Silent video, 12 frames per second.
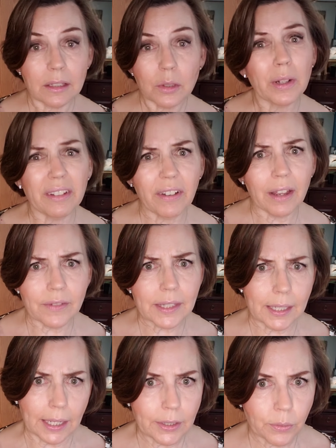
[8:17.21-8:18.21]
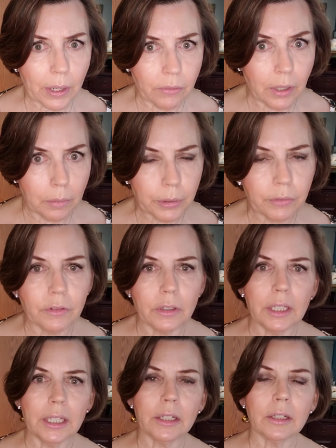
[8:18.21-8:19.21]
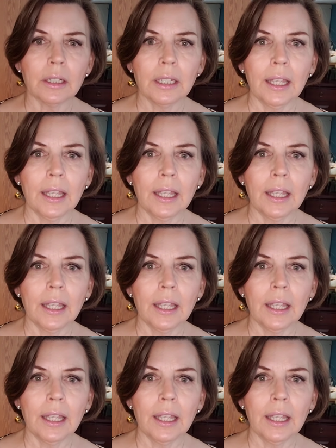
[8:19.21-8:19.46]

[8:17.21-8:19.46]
25 is a nice round number for a year.